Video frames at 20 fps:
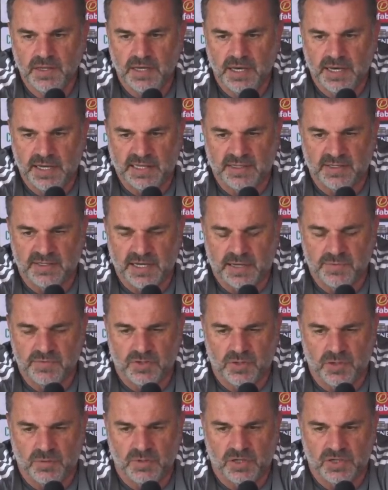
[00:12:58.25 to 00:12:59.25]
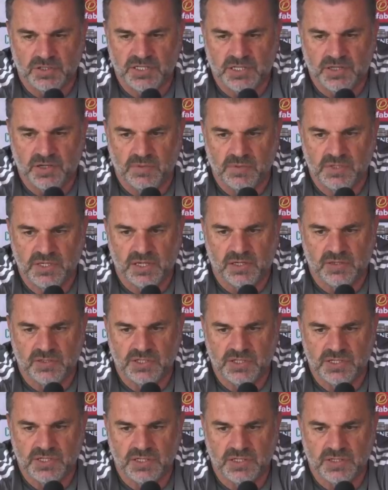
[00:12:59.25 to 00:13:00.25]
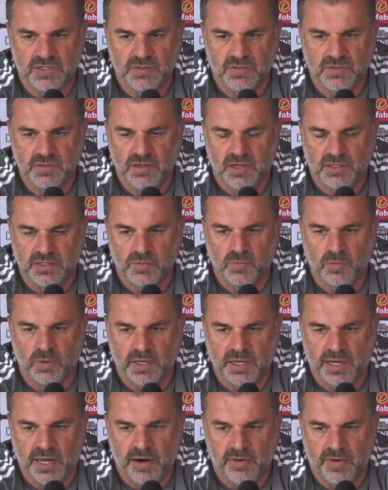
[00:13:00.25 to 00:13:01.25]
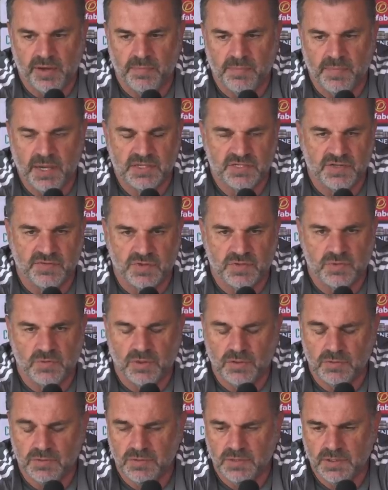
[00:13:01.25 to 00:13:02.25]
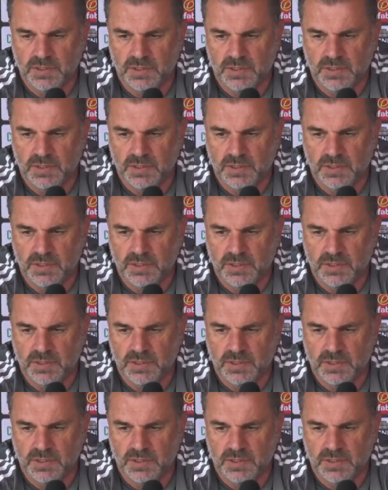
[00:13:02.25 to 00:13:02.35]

at the same time, like I said, I was conscious that I didn't want to carry a massive squad